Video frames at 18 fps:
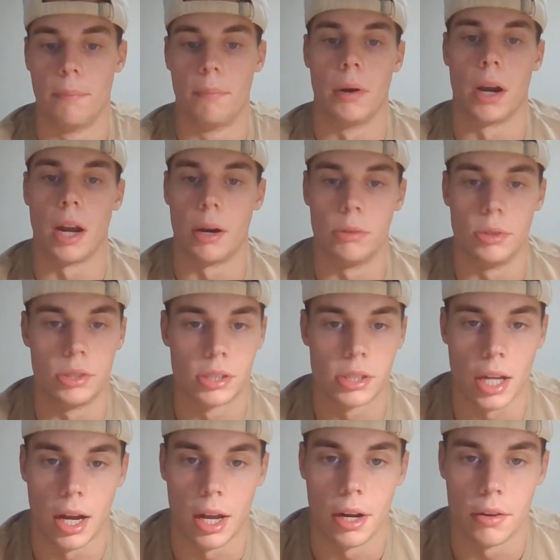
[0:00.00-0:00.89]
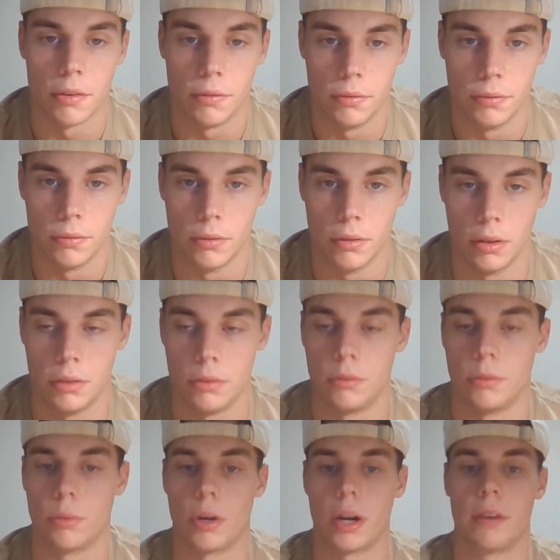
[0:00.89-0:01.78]
But I would just kind of,
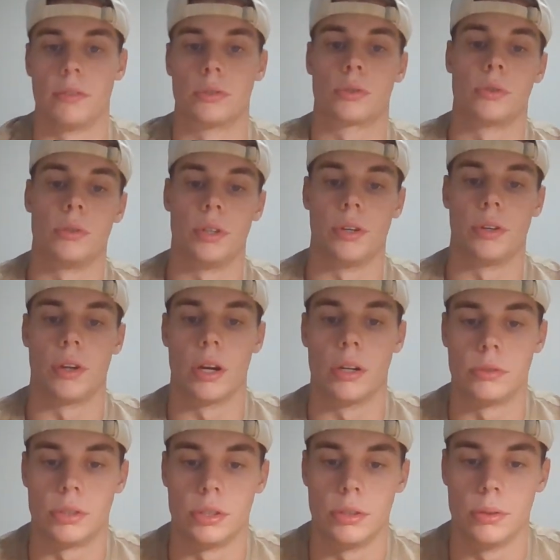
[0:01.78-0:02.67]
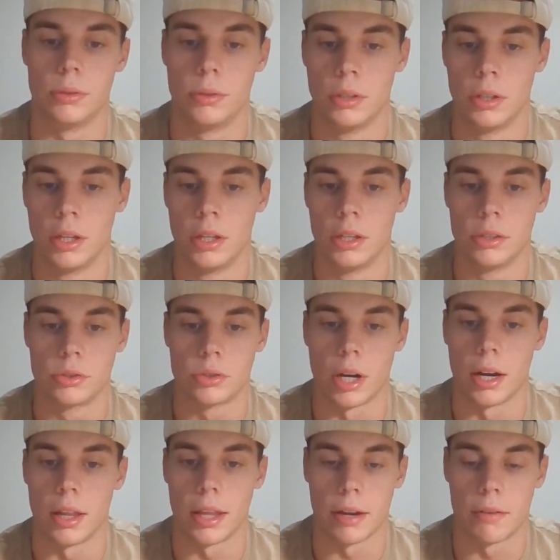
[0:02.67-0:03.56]
whatever school you go to,
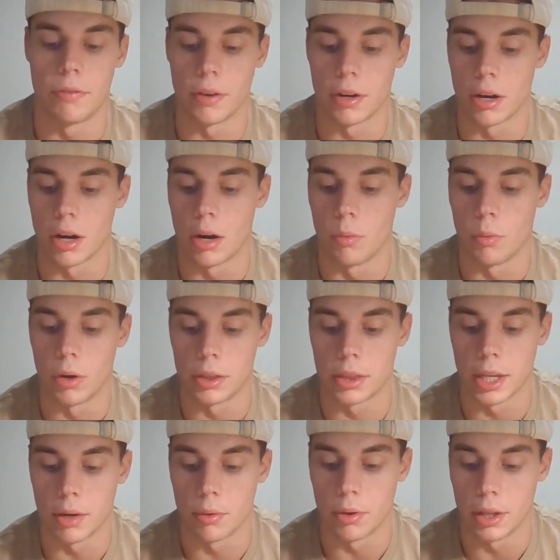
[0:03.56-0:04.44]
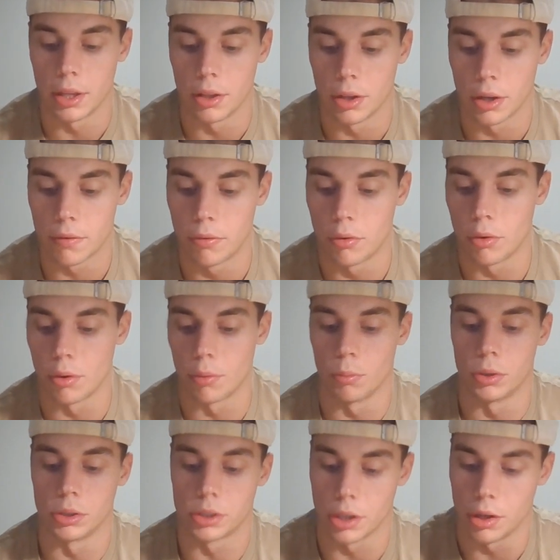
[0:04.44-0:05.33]
try to like figure out what they really look for
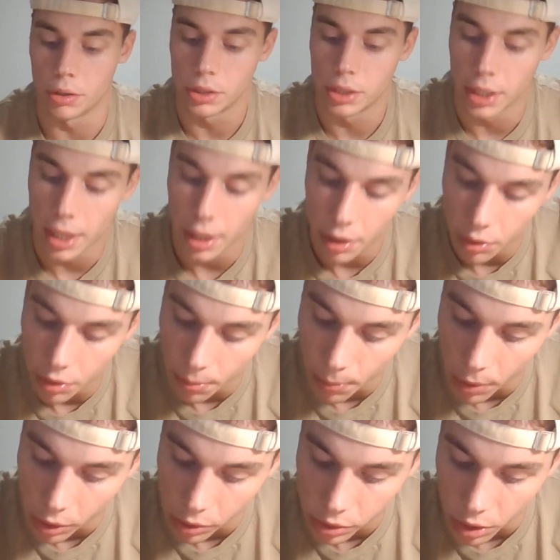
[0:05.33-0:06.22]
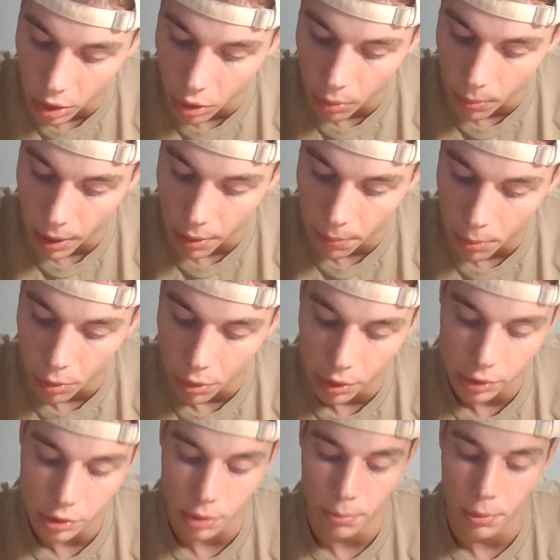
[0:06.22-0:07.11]
and what's going to get you the most OML
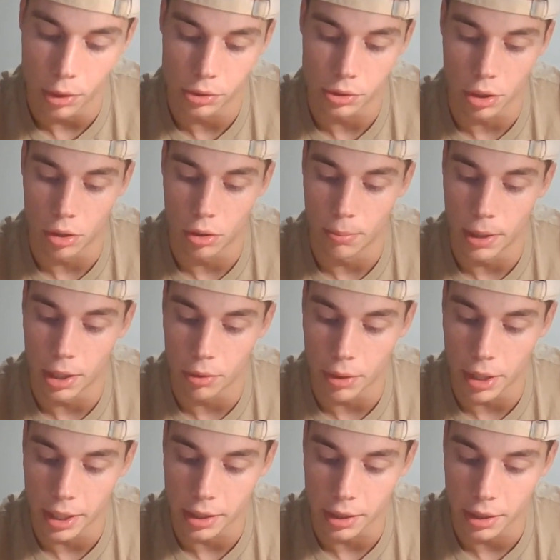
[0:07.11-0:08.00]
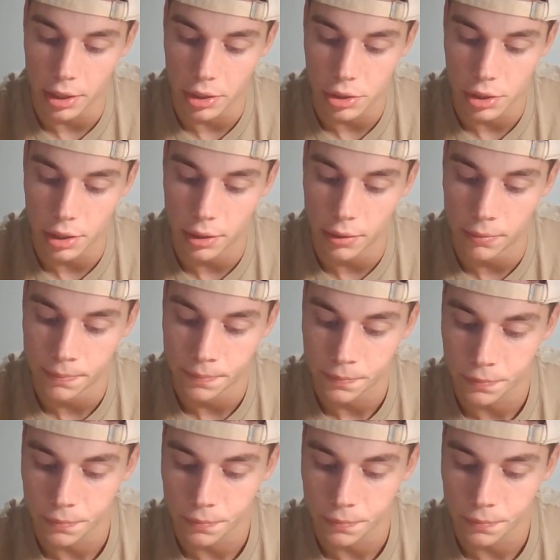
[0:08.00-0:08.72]
points or most OML recognition.